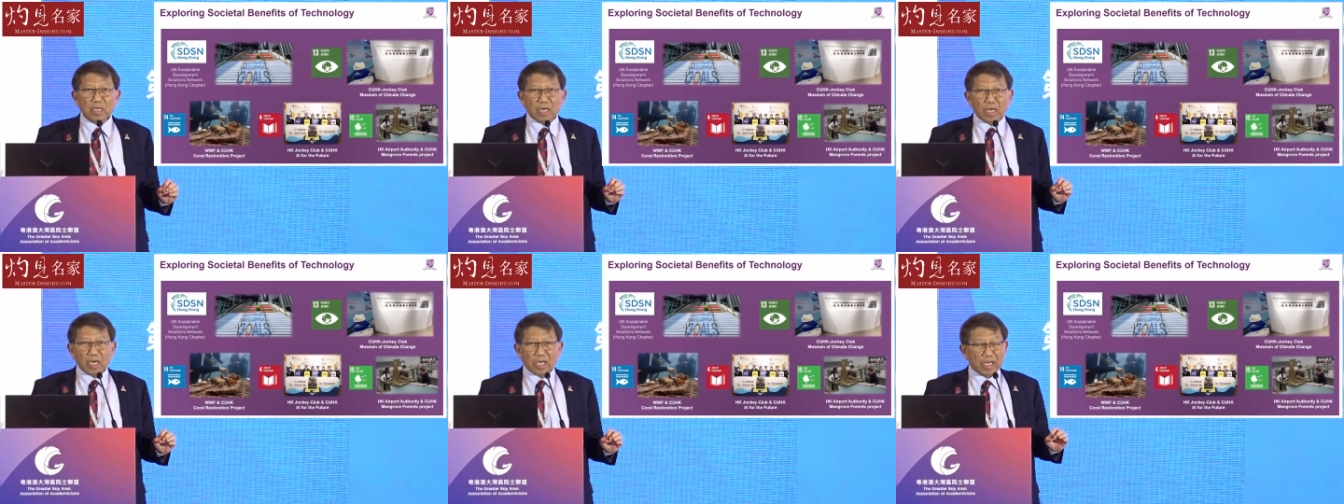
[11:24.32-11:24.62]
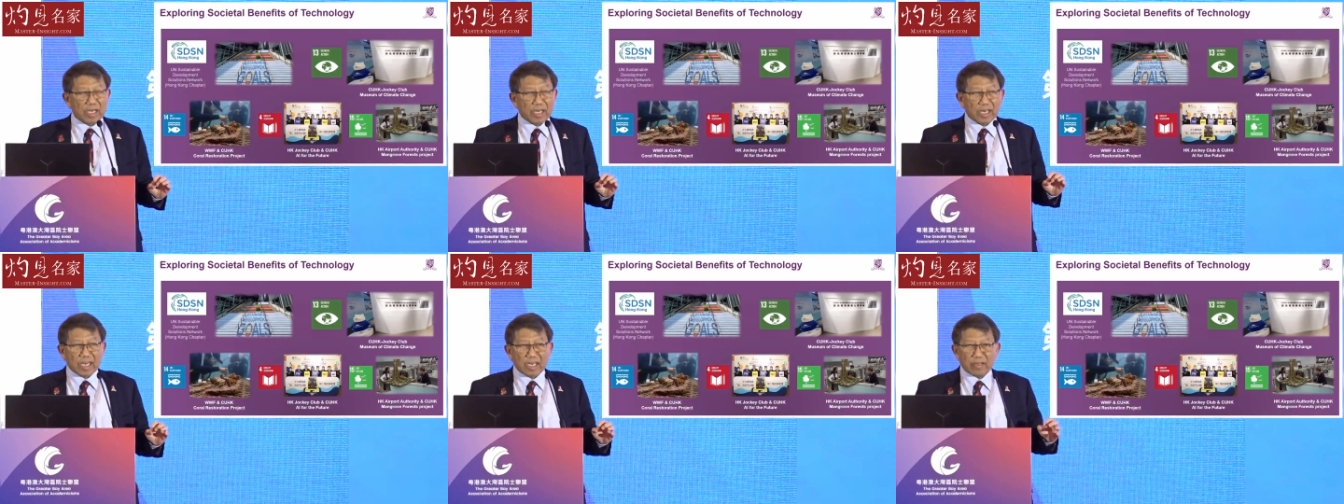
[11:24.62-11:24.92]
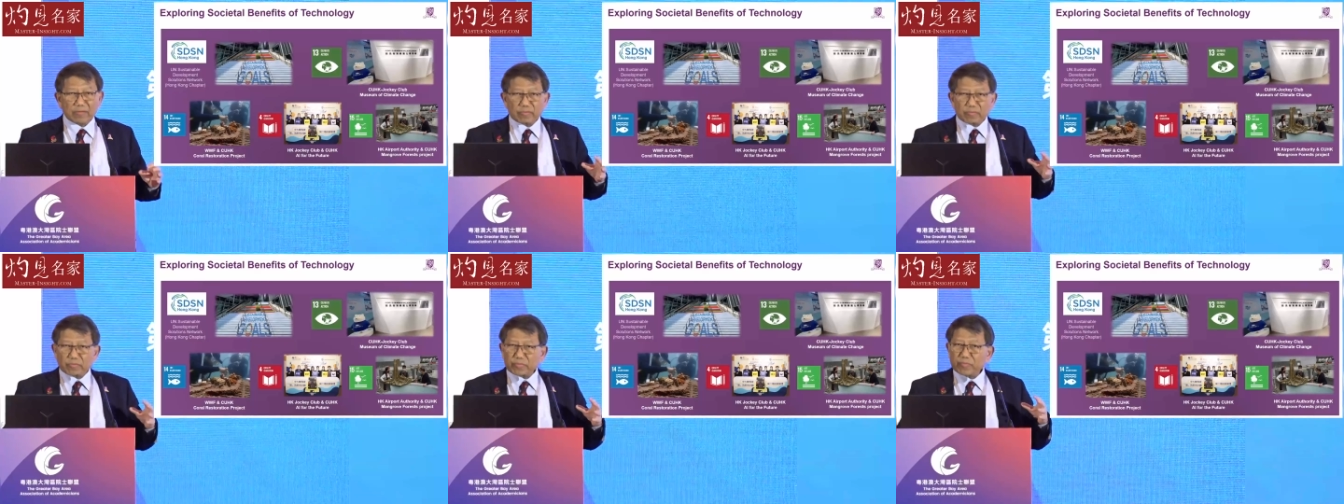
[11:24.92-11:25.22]
uh, and
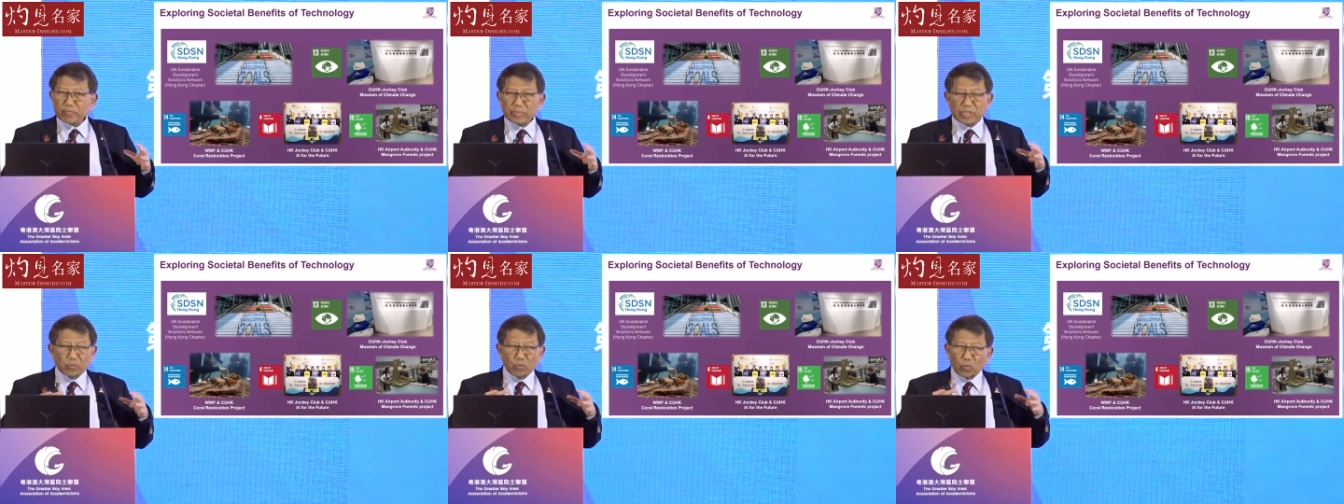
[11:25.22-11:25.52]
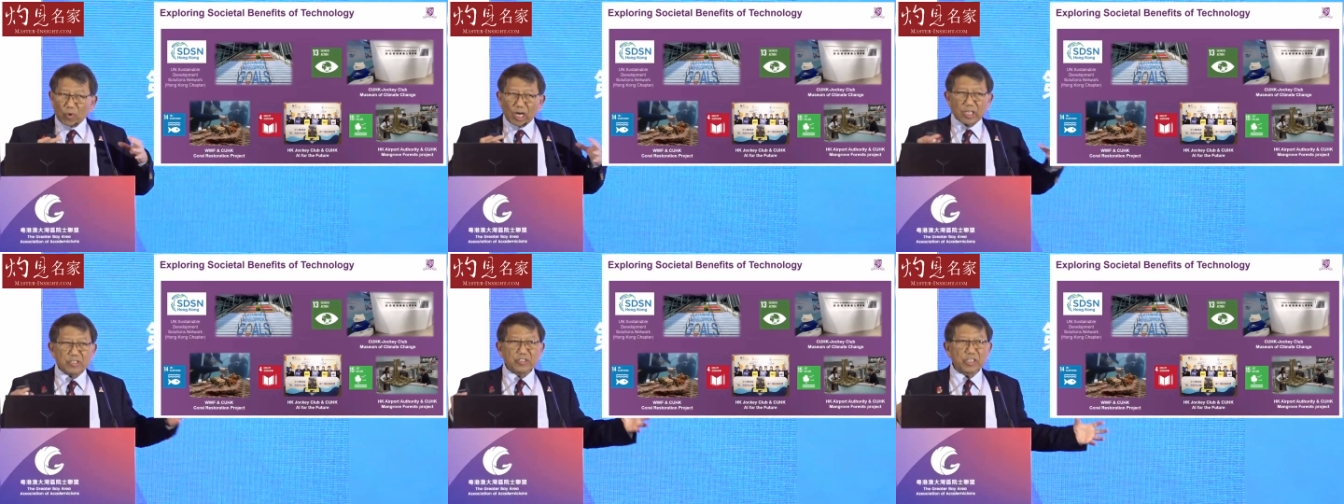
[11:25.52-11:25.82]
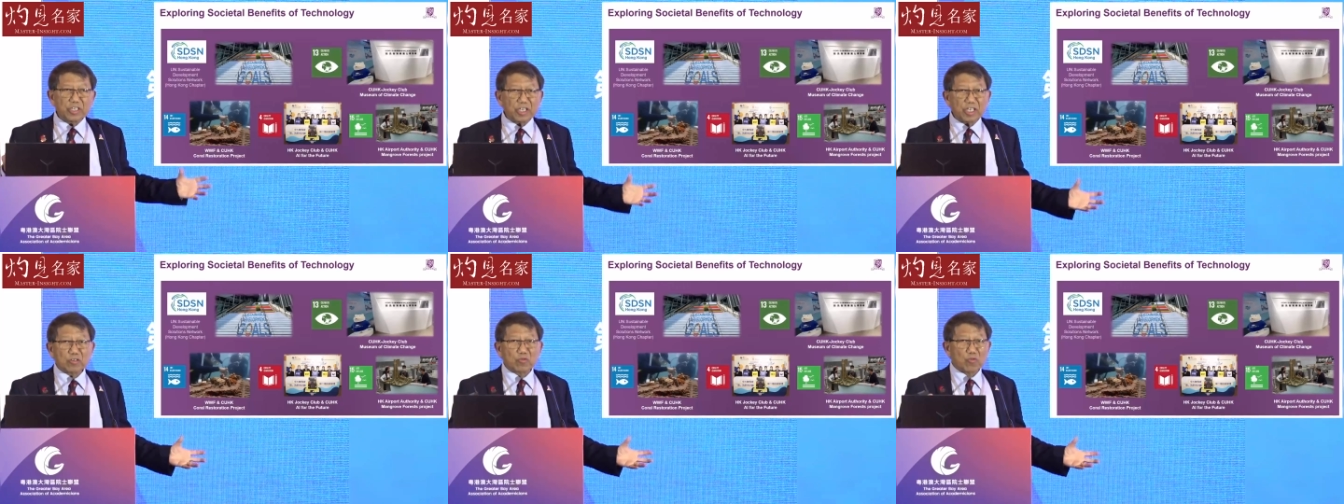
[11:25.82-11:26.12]
I've been
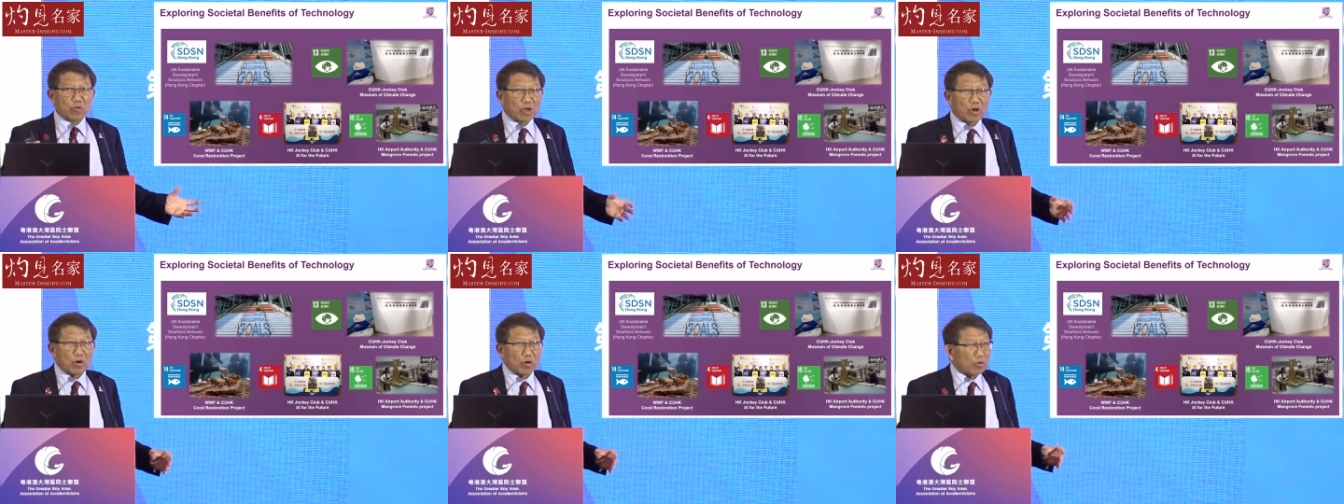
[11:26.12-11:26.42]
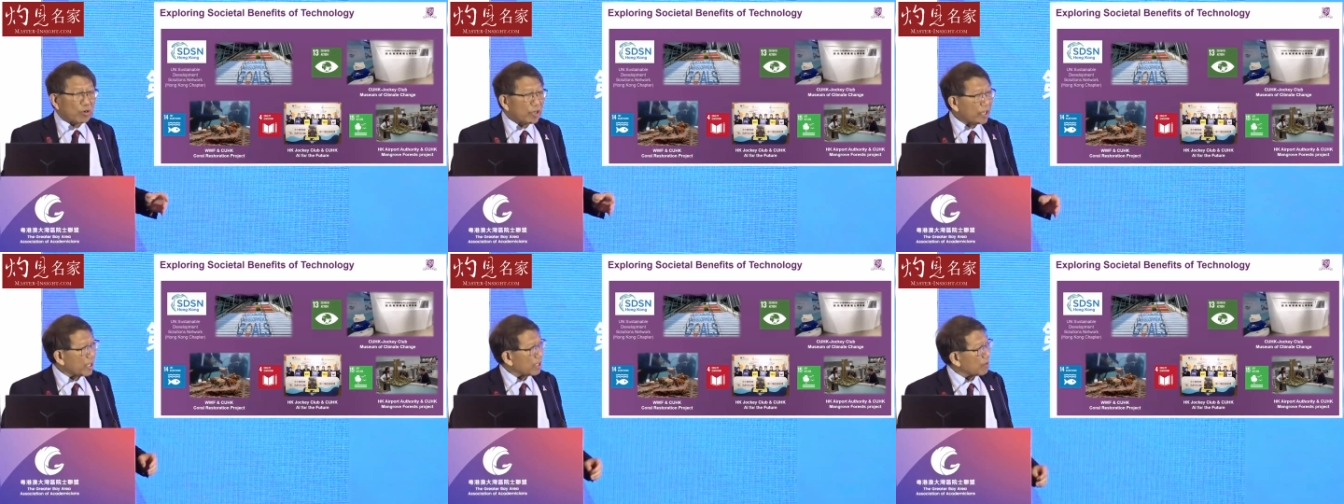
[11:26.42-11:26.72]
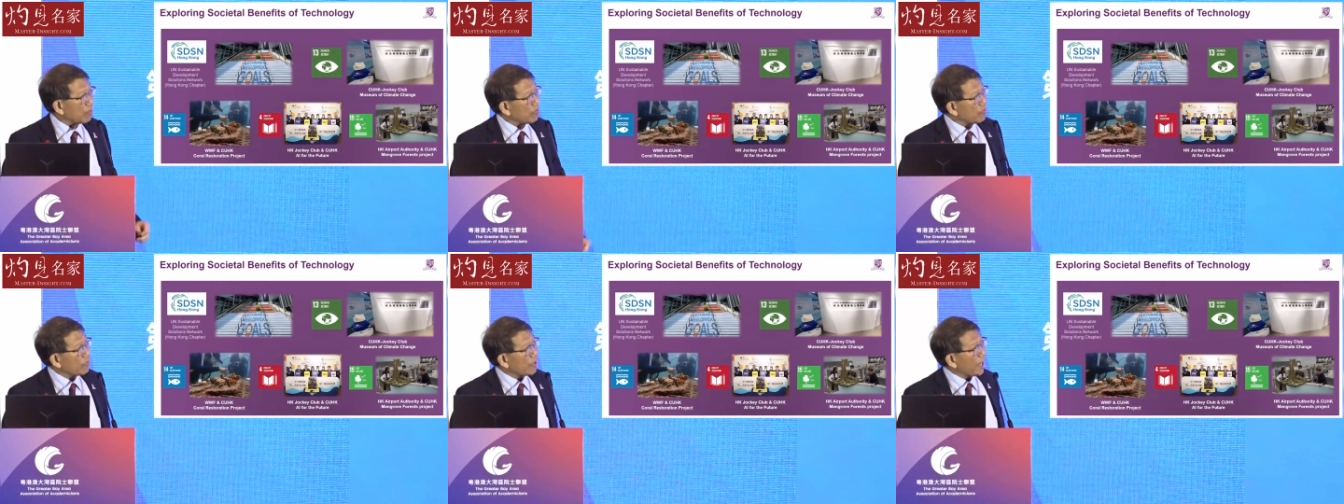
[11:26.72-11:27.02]
watching it grow
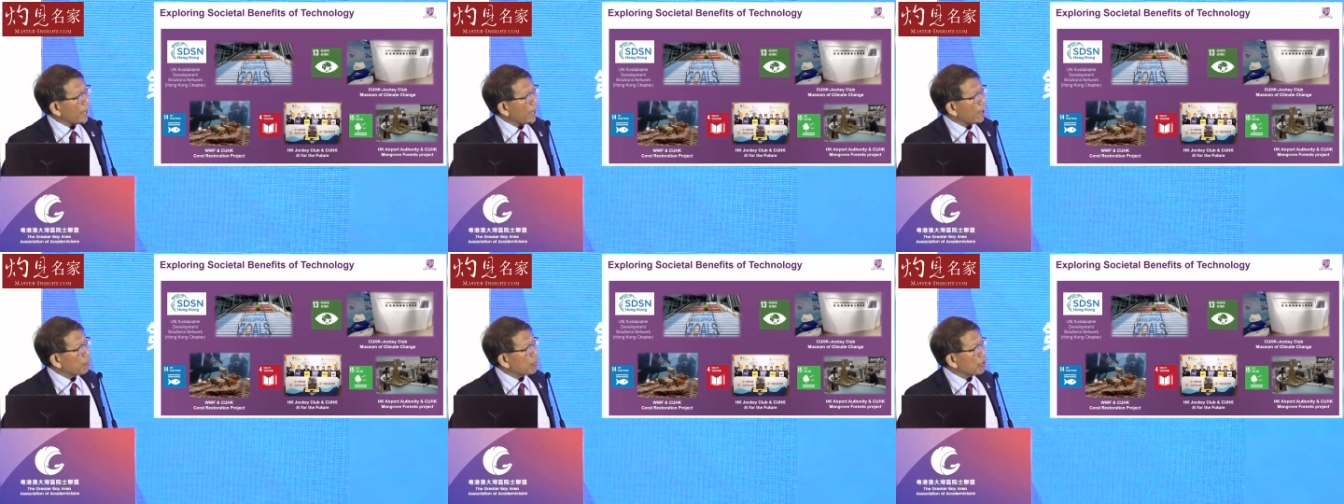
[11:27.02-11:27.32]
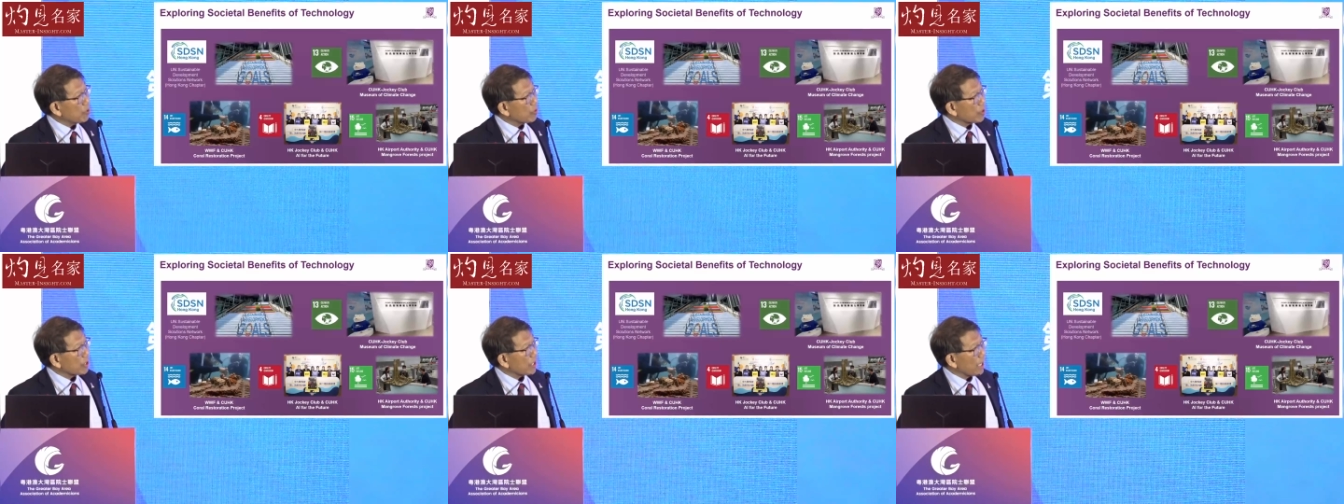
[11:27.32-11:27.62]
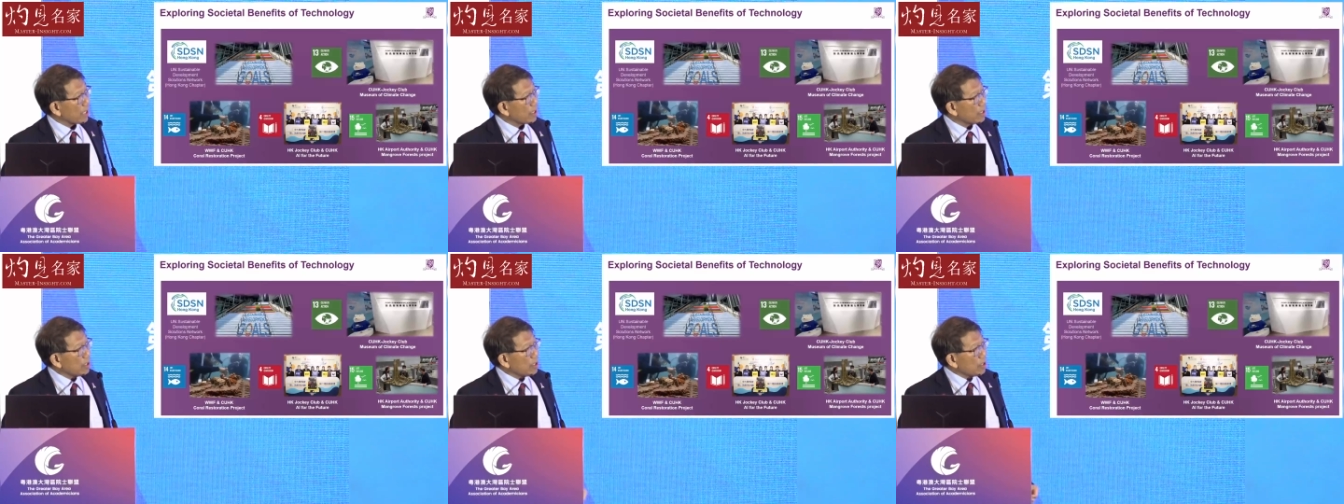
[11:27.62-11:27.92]
and very happy with
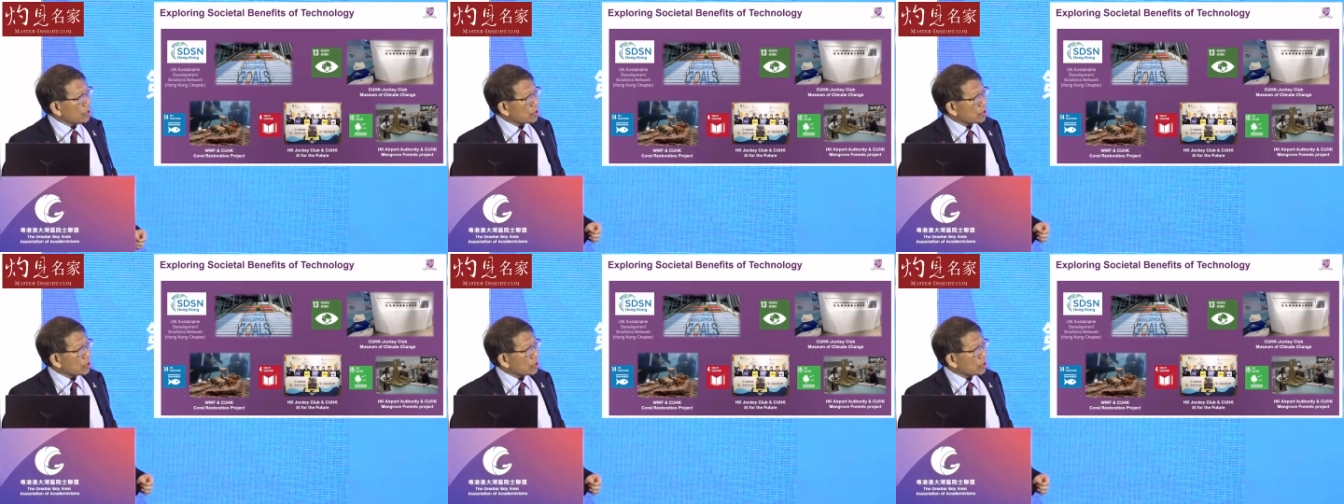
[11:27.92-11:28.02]
that.